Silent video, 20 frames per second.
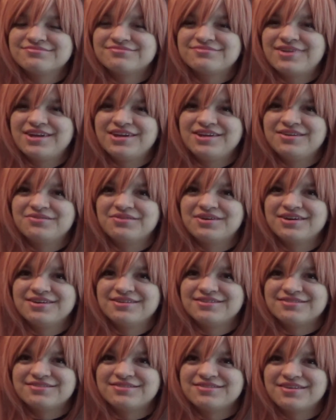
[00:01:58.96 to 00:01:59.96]

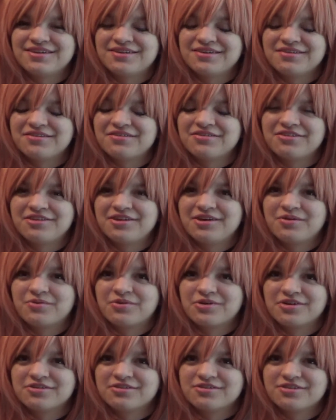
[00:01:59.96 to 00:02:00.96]
Anyways, they
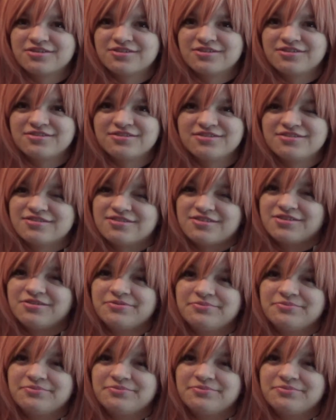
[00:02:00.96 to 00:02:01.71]
weren't good, so